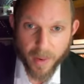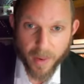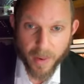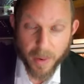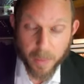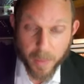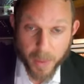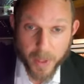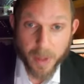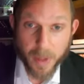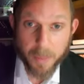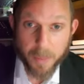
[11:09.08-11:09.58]

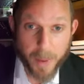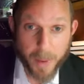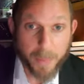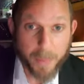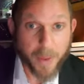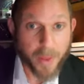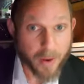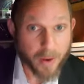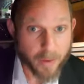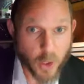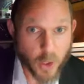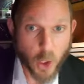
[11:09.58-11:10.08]
But the people that
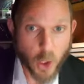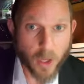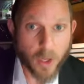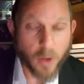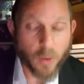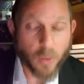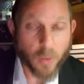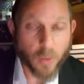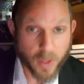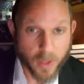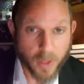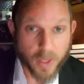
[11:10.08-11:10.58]
have
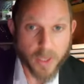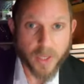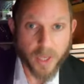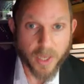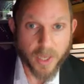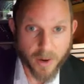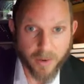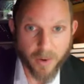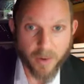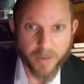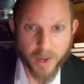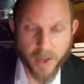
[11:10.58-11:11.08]
struggled with this and
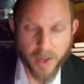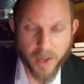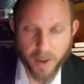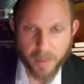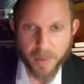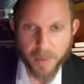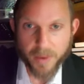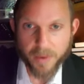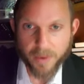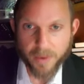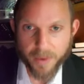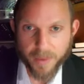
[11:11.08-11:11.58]
have overcome
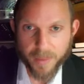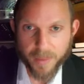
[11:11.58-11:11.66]
it,